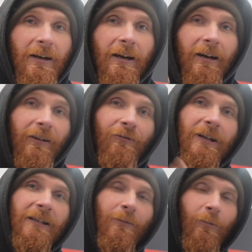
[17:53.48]
And the
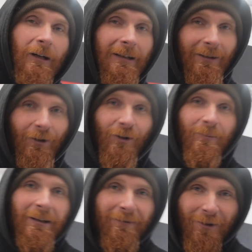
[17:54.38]
reason why it's got to
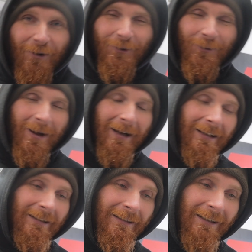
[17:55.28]
be a
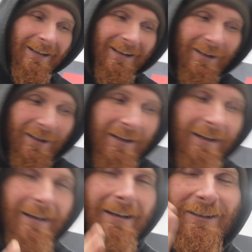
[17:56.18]
Volkswagen,
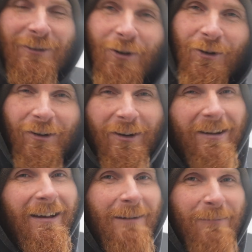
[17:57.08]
not that
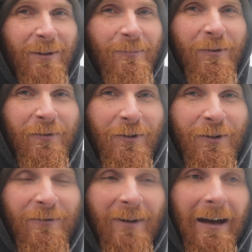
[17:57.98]
they're my
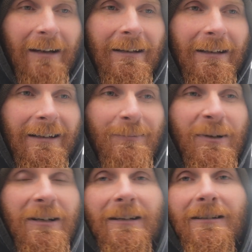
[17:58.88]
preferred van, is
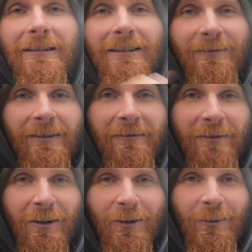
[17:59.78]
because the
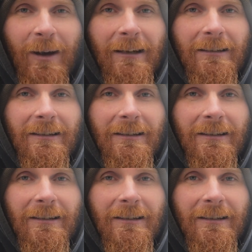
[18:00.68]
Volkswagen